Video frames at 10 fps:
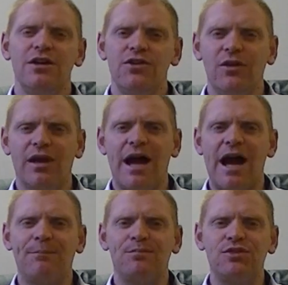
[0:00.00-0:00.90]
you'll
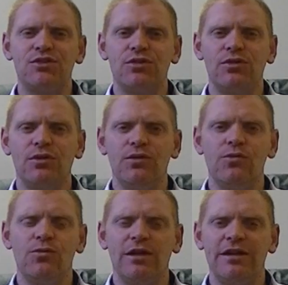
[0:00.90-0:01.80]

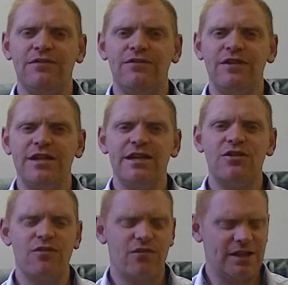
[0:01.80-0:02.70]
absolutely
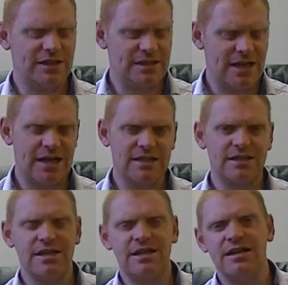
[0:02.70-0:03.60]
feel
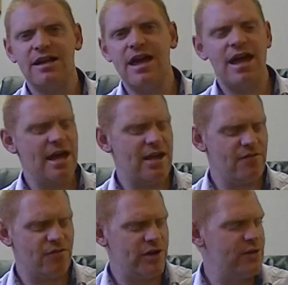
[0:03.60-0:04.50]
fantastic in
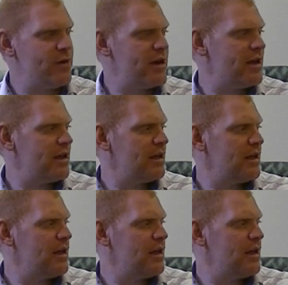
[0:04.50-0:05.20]
every way.